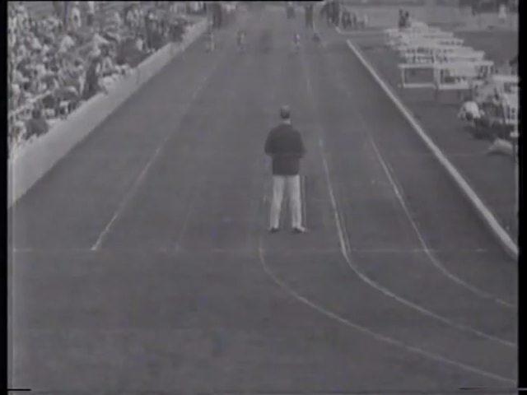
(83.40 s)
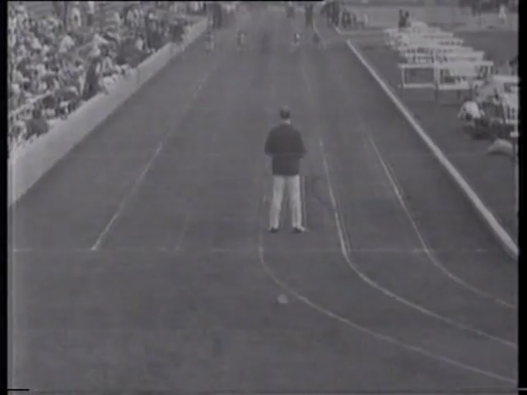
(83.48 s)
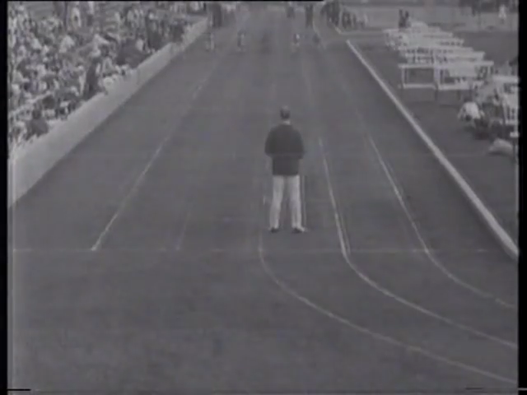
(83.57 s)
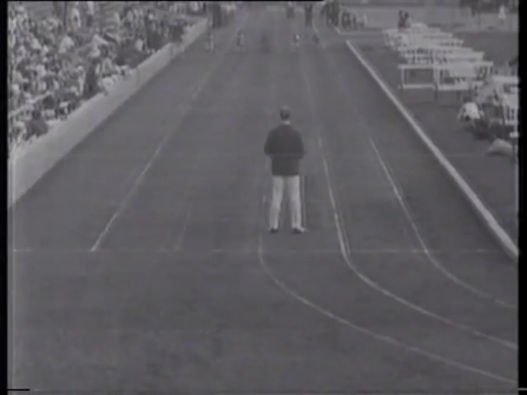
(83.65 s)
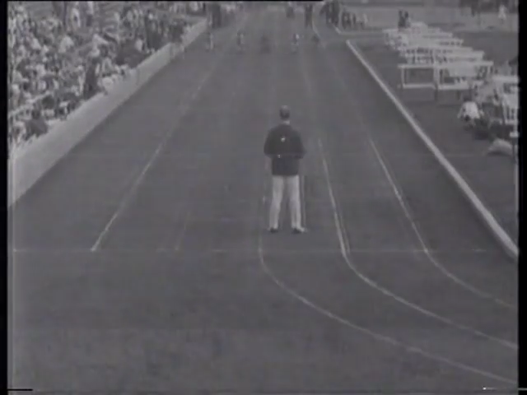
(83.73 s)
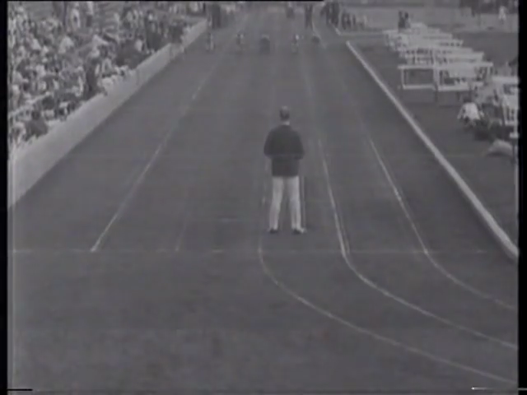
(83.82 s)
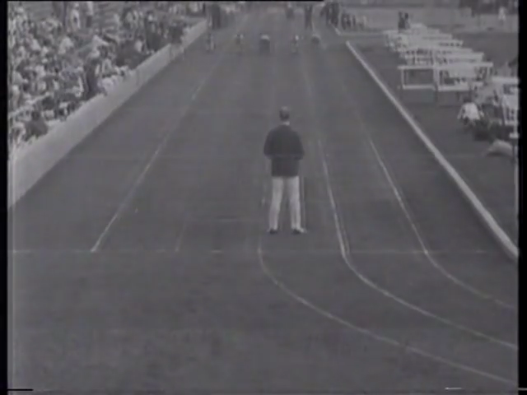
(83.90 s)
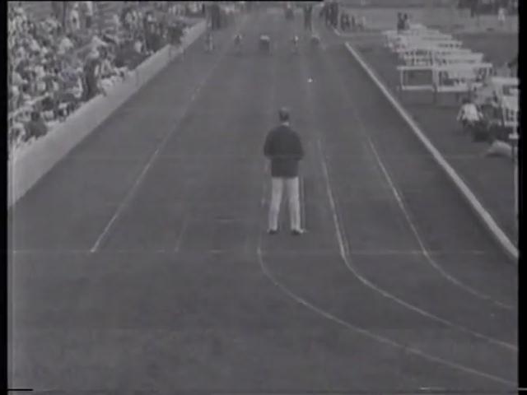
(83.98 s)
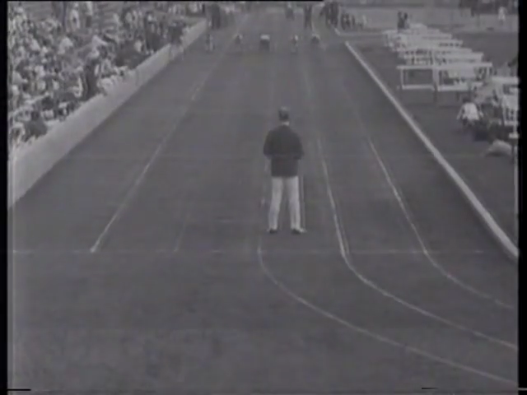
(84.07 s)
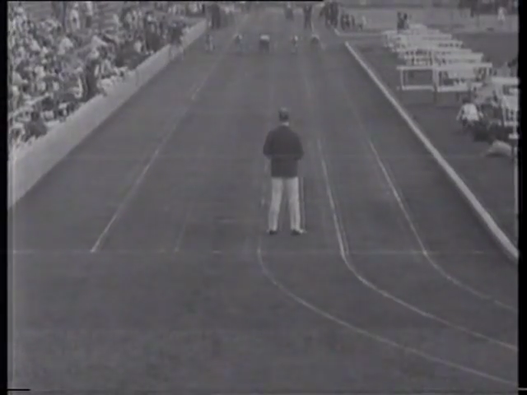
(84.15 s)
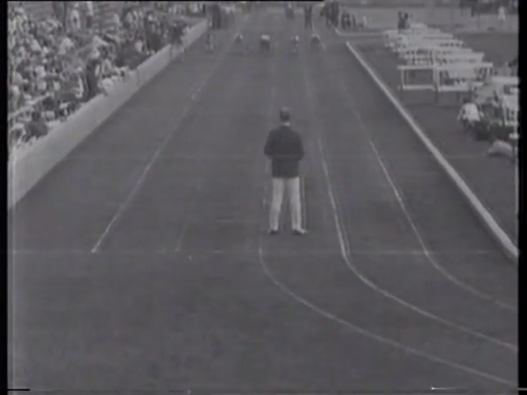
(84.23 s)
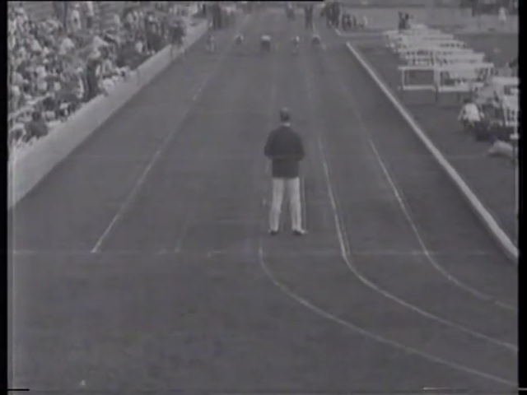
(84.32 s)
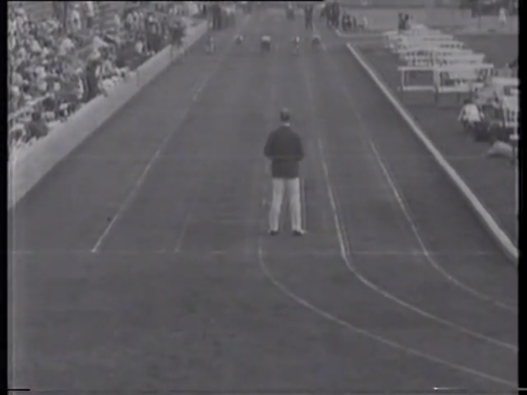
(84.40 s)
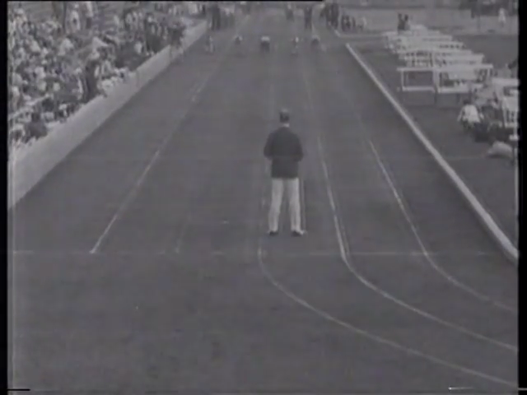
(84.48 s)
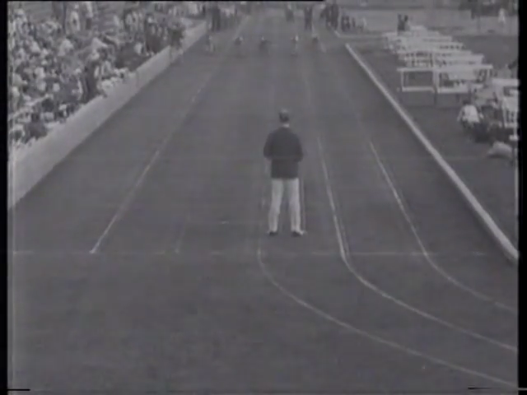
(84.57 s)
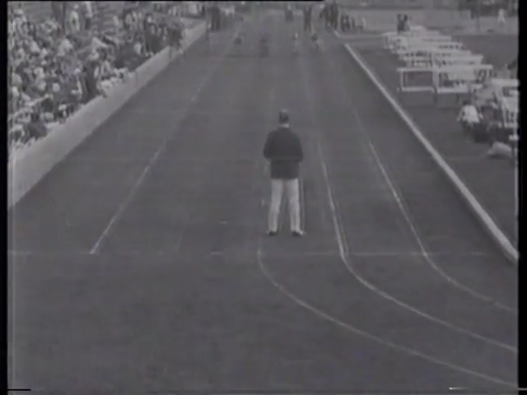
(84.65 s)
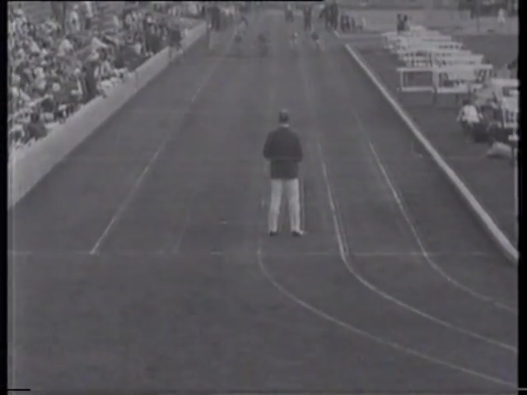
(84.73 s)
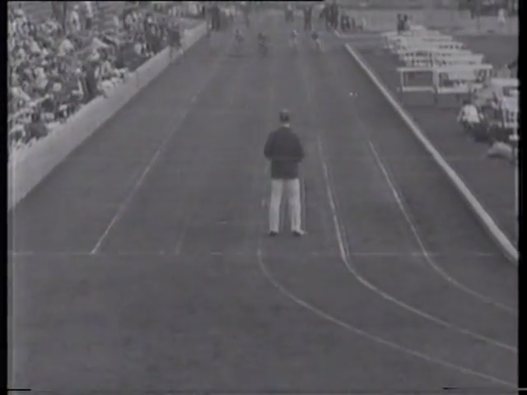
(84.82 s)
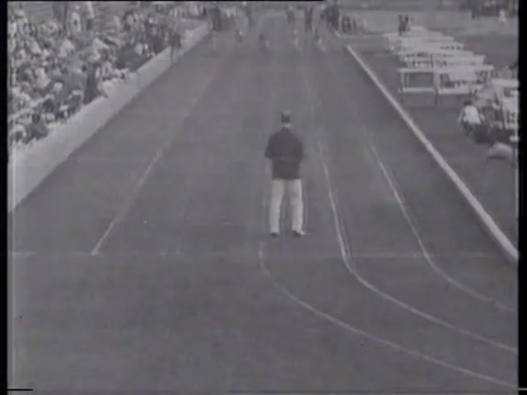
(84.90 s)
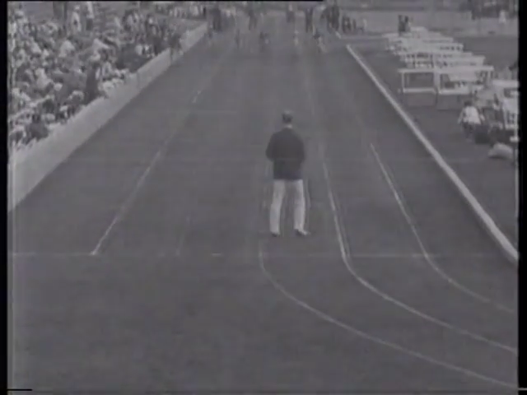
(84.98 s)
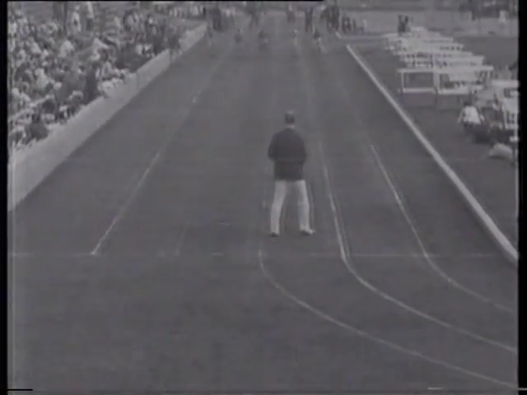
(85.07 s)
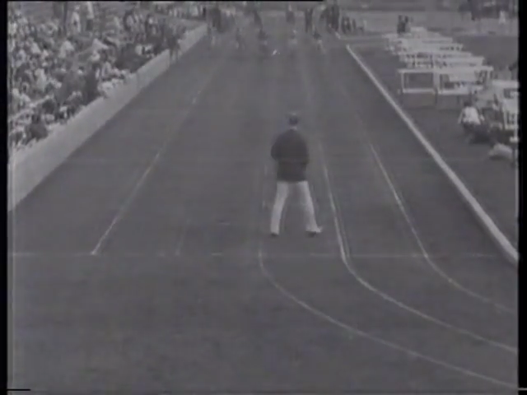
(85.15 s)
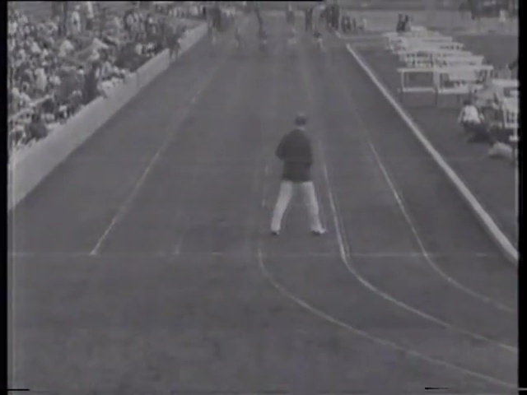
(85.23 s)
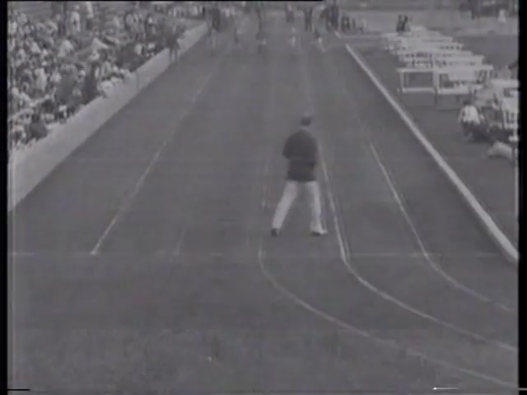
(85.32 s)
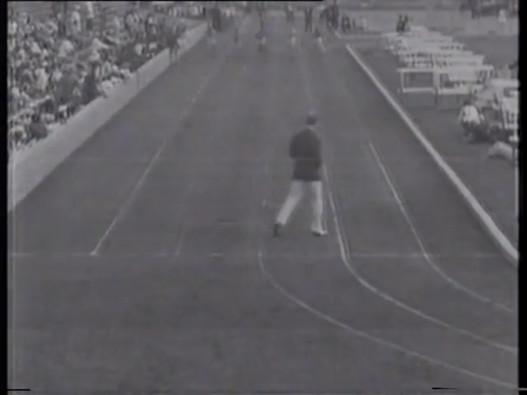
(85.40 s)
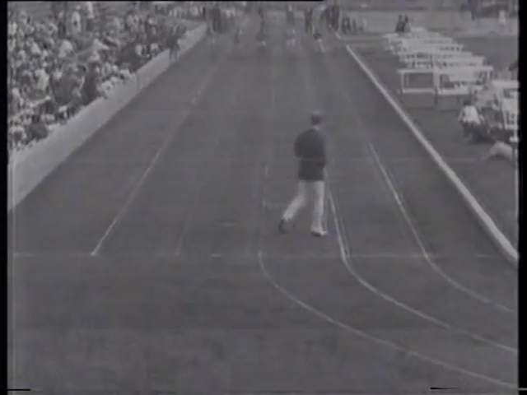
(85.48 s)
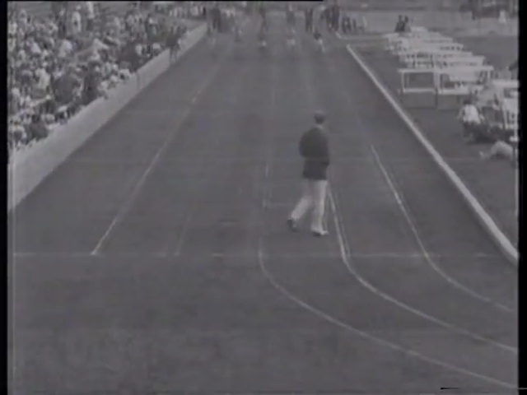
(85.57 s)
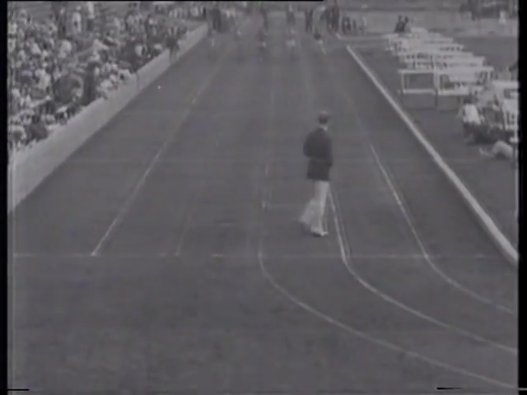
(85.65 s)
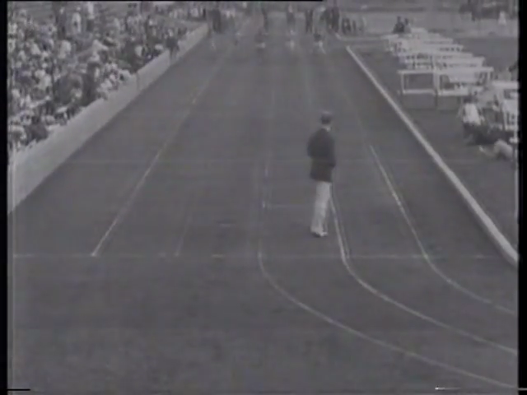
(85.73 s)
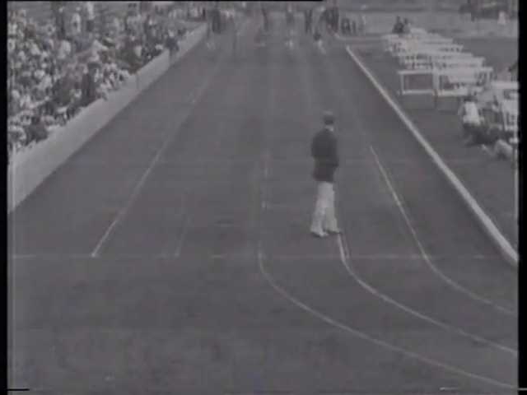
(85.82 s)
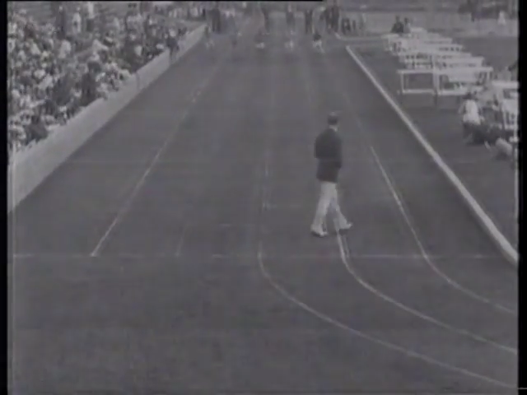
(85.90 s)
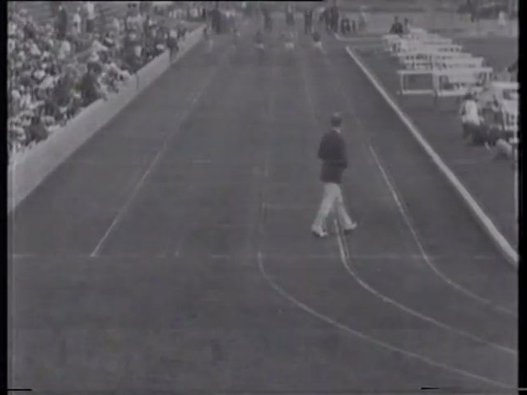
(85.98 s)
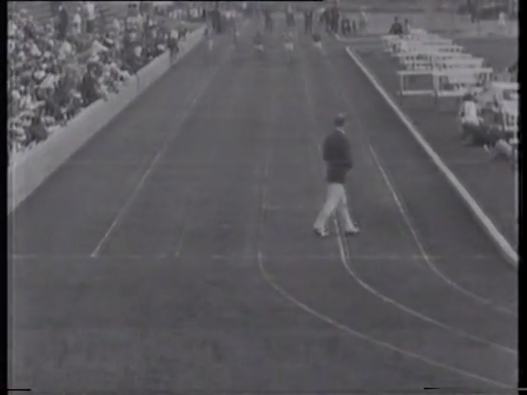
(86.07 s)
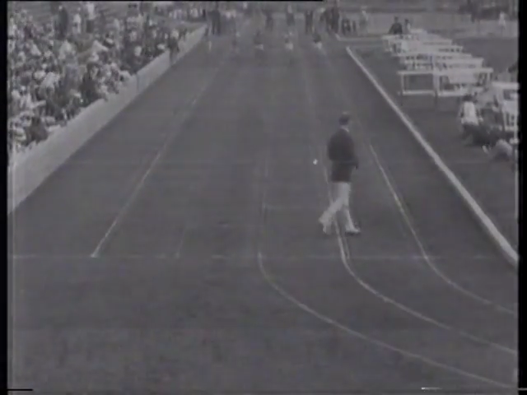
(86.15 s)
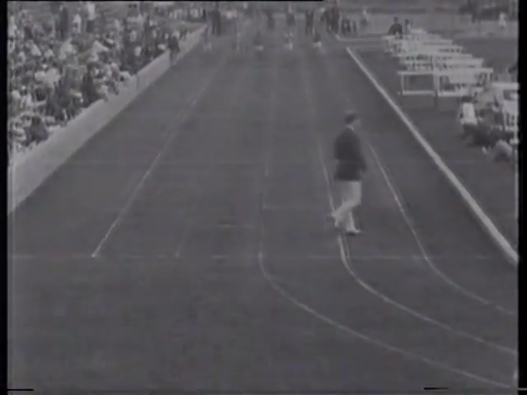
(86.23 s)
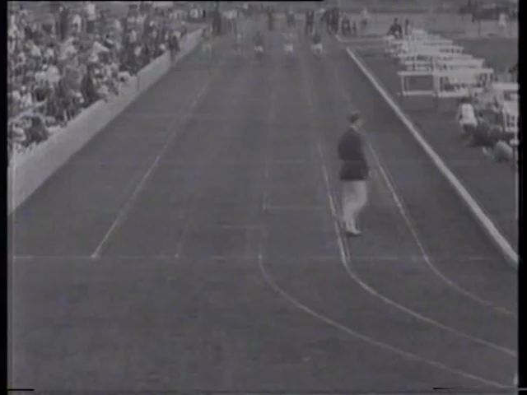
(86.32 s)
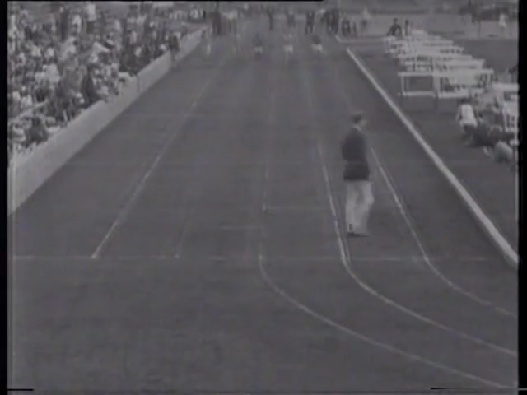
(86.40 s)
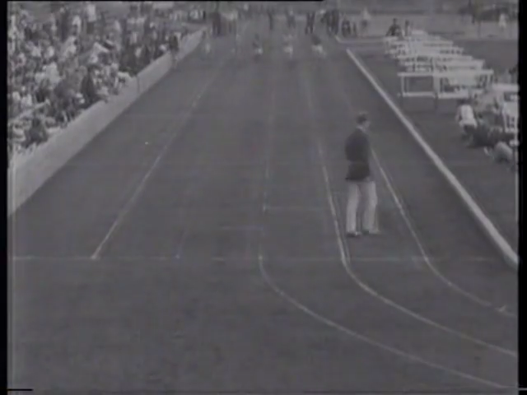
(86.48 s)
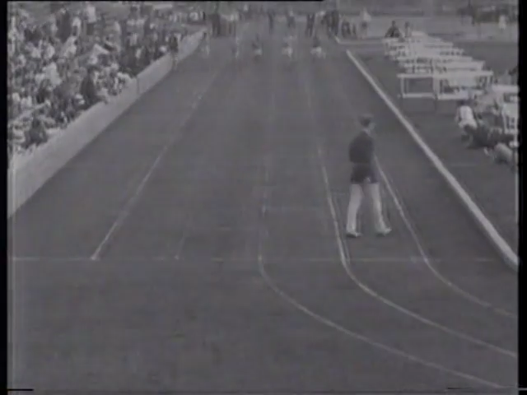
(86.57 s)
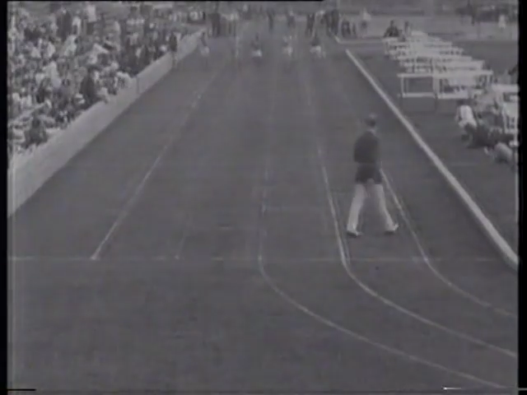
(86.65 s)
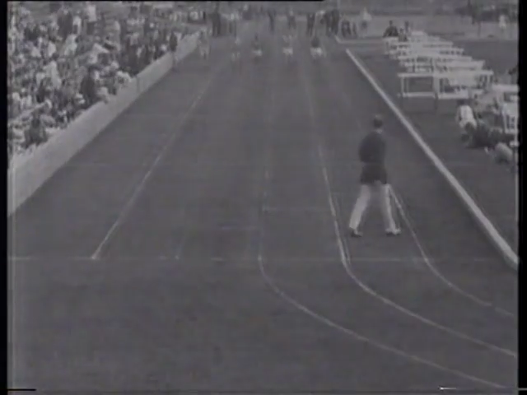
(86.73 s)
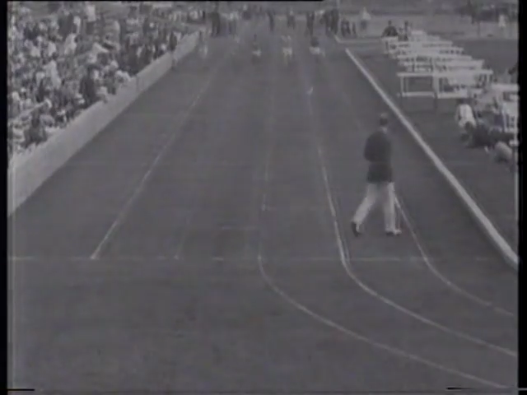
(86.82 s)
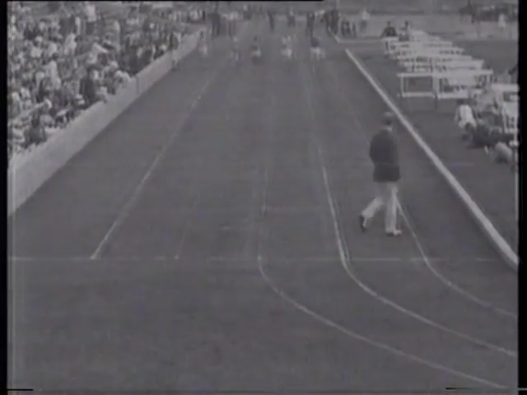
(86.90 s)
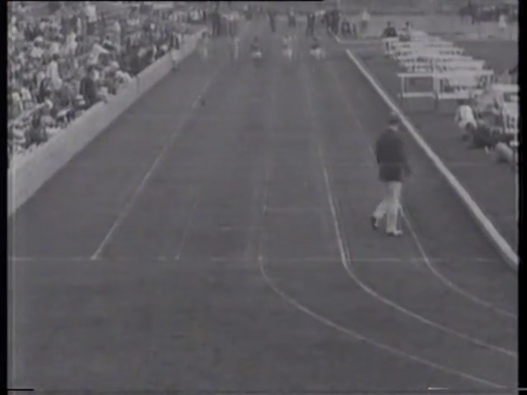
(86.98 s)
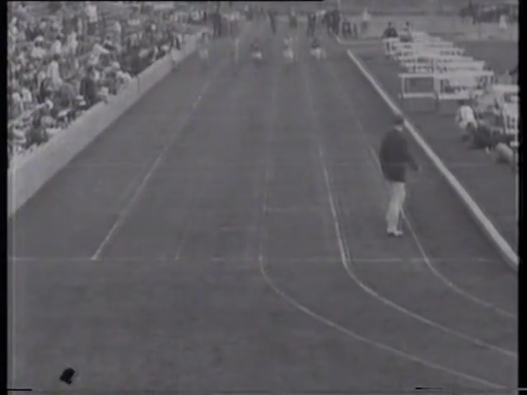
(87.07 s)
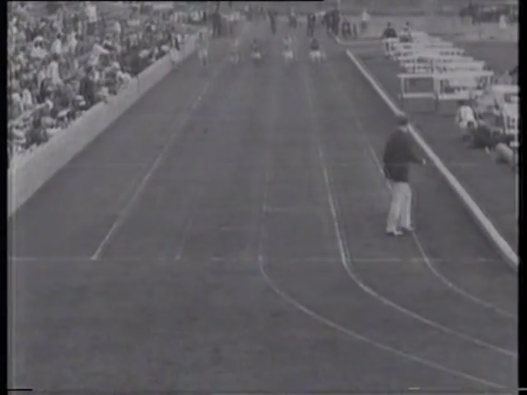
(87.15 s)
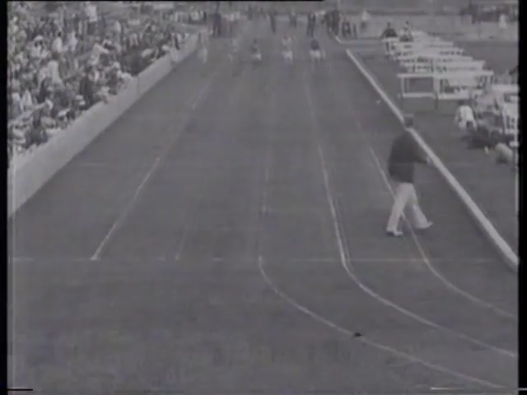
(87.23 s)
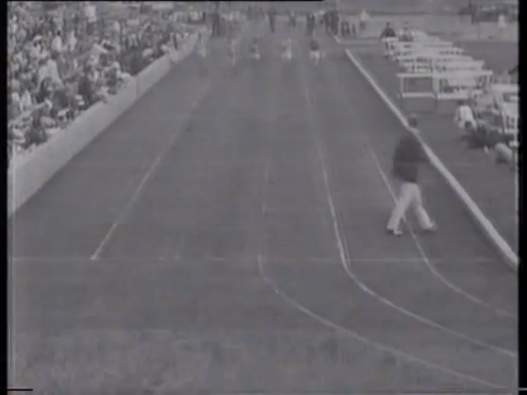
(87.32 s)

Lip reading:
No face is visible, so there are no lips to read.